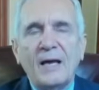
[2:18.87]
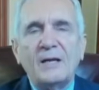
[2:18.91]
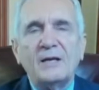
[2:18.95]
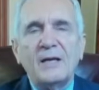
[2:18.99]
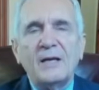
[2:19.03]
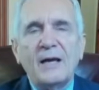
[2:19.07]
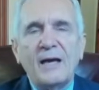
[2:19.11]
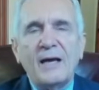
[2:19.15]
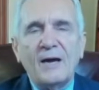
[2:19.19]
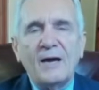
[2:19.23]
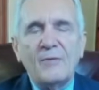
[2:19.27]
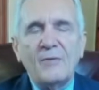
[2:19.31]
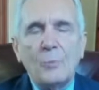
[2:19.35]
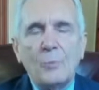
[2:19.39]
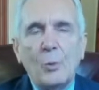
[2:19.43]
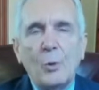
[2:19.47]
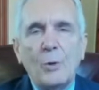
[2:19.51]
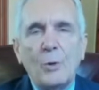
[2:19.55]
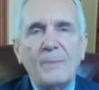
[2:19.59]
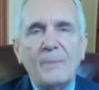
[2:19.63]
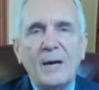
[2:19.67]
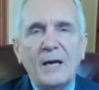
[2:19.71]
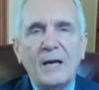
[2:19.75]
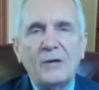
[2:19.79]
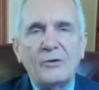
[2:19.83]
and to have
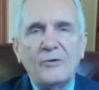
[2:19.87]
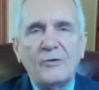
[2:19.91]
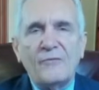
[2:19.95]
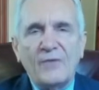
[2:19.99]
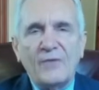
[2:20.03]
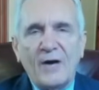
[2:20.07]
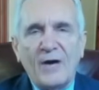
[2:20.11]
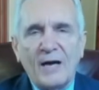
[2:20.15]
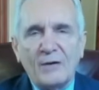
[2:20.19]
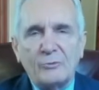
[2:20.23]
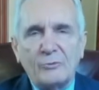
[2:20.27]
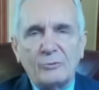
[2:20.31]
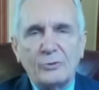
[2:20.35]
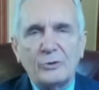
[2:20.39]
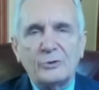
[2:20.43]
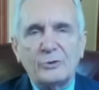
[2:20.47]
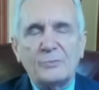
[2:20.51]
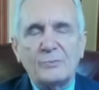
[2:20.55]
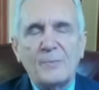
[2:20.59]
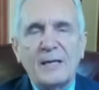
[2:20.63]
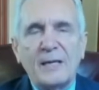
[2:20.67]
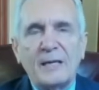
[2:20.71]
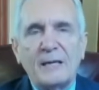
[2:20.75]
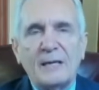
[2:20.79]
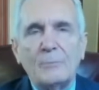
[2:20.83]
more manufacturers
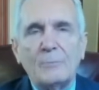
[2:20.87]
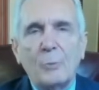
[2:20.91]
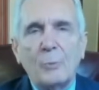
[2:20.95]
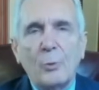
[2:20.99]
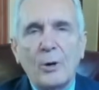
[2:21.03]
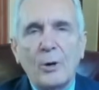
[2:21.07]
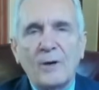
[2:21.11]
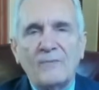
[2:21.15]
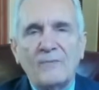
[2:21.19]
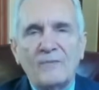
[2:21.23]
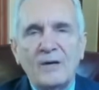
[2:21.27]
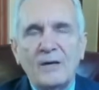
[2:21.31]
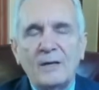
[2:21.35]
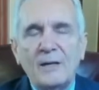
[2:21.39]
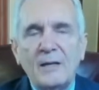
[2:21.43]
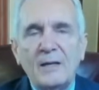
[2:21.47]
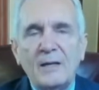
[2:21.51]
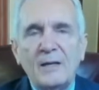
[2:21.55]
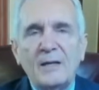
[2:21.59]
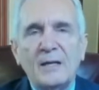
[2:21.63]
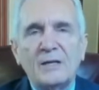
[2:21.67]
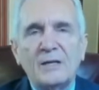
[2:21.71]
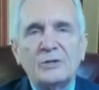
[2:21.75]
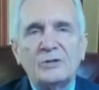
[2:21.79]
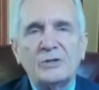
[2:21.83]
making more of it
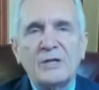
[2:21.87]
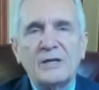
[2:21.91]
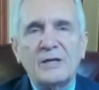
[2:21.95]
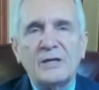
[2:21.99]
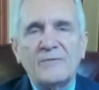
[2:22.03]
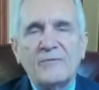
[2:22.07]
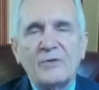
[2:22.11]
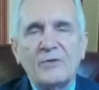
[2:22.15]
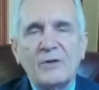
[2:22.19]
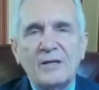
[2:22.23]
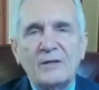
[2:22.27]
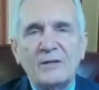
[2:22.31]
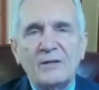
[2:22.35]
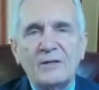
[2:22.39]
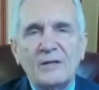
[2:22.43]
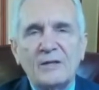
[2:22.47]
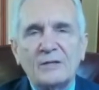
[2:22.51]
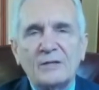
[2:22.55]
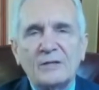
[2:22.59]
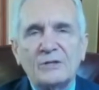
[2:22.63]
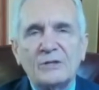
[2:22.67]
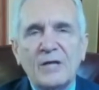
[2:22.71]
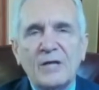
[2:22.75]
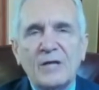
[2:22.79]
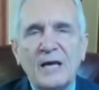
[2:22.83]
instead of leaving
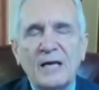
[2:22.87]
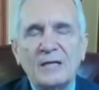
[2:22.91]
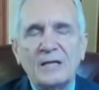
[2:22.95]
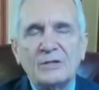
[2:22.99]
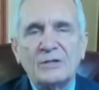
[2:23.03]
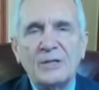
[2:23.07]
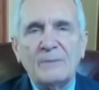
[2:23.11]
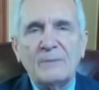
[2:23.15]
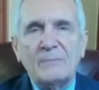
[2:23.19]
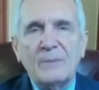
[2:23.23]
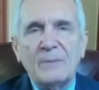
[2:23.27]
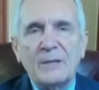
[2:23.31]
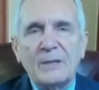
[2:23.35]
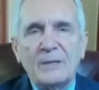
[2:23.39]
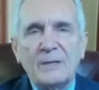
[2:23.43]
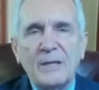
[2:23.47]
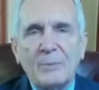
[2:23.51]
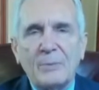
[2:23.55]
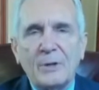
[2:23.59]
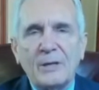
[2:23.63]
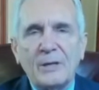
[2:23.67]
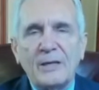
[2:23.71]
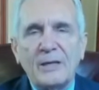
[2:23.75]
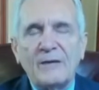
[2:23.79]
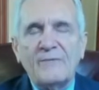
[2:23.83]
this as a
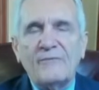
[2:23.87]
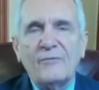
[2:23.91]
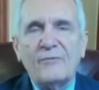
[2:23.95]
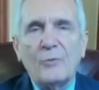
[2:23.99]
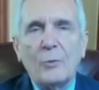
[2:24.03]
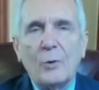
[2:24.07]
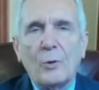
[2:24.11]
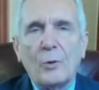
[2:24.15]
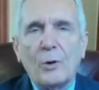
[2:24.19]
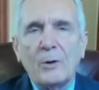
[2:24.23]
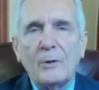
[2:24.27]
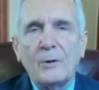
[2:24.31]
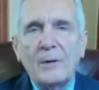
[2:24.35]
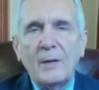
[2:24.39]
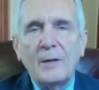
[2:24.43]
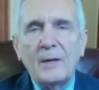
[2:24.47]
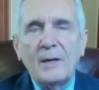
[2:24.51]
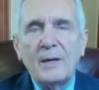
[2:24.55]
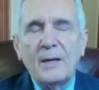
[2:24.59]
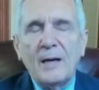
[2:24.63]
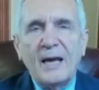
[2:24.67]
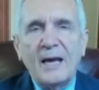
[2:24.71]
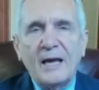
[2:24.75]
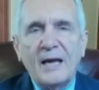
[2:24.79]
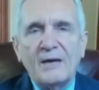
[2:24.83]
monopoly for
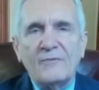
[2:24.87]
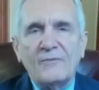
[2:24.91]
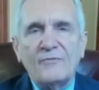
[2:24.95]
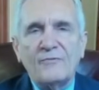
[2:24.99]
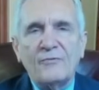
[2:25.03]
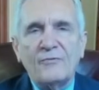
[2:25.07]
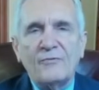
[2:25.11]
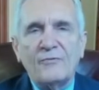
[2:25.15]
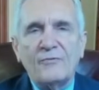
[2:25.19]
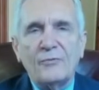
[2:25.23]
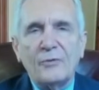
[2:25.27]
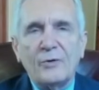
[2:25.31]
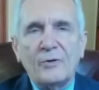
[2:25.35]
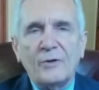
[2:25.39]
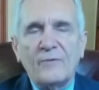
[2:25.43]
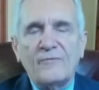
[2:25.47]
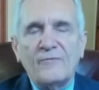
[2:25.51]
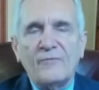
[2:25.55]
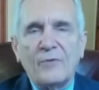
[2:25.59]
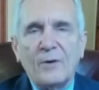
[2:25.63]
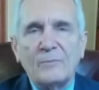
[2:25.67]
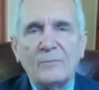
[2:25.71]
a handful of